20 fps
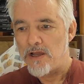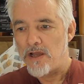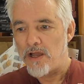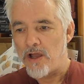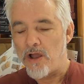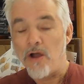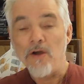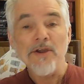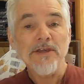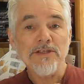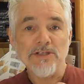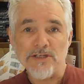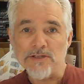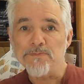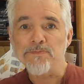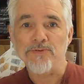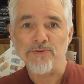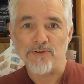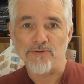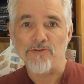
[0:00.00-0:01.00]
I
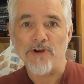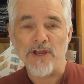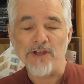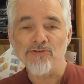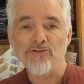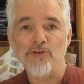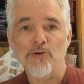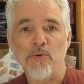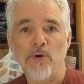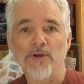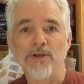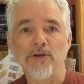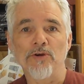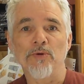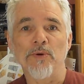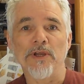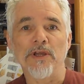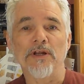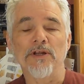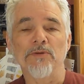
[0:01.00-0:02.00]
did progress quite
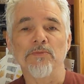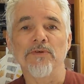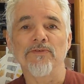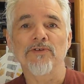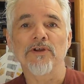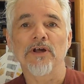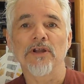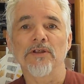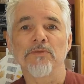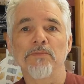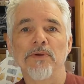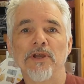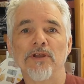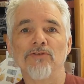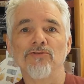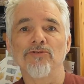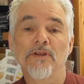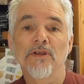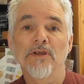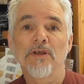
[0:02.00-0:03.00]
quickly with coloured
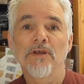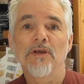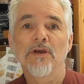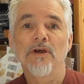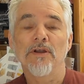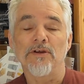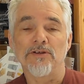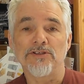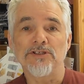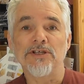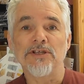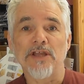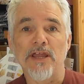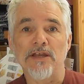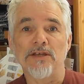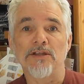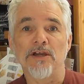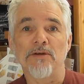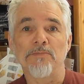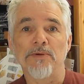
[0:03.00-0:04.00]
pencils, and I did
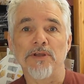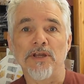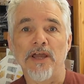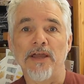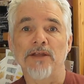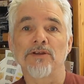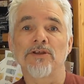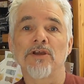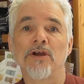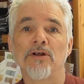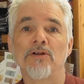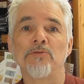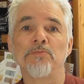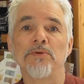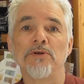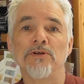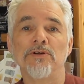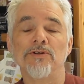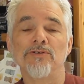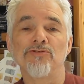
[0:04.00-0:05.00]
end up in Ann
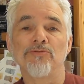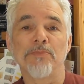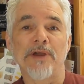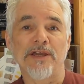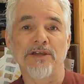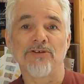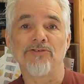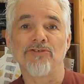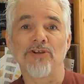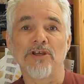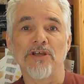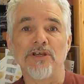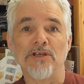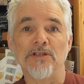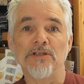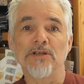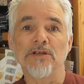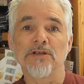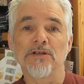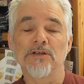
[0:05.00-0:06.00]
Kellberg's
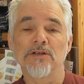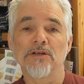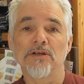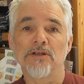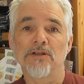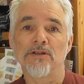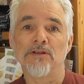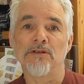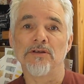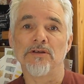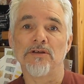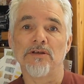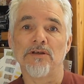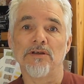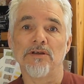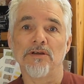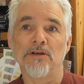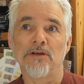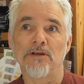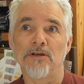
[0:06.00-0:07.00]
magazine,
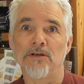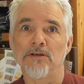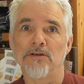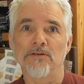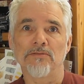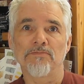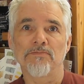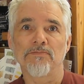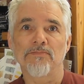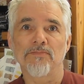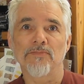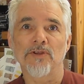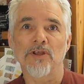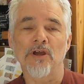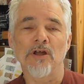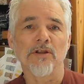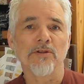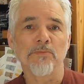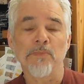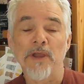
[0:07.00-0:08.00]
the
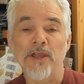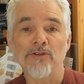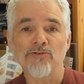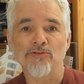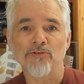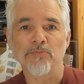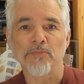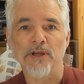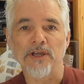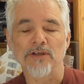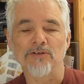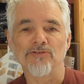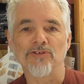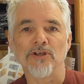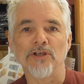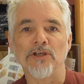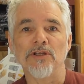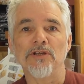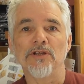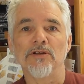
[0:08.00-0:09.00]
Coloured Pencil
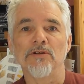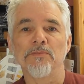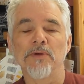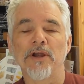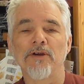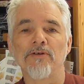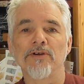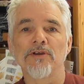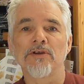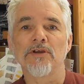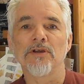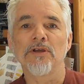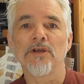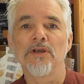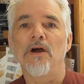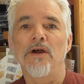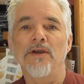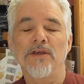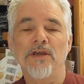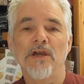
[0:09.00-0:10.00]
magazine in America.
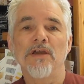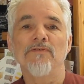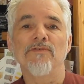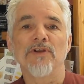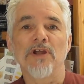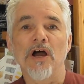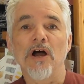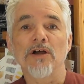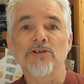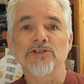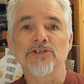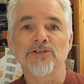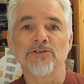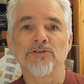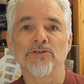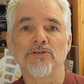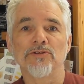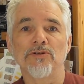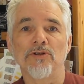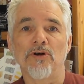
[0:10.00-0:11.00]
I gave an
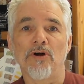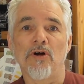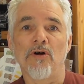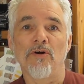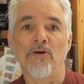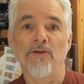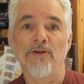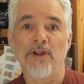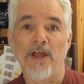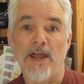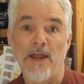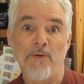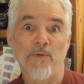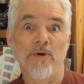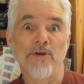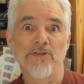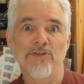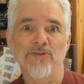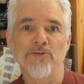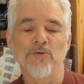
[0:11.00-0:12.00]
article on how
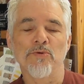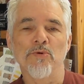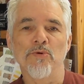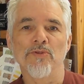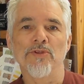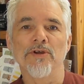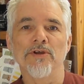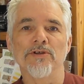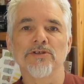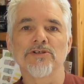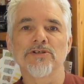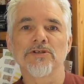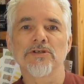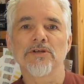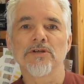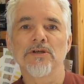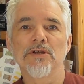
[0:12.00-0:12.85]
I thought that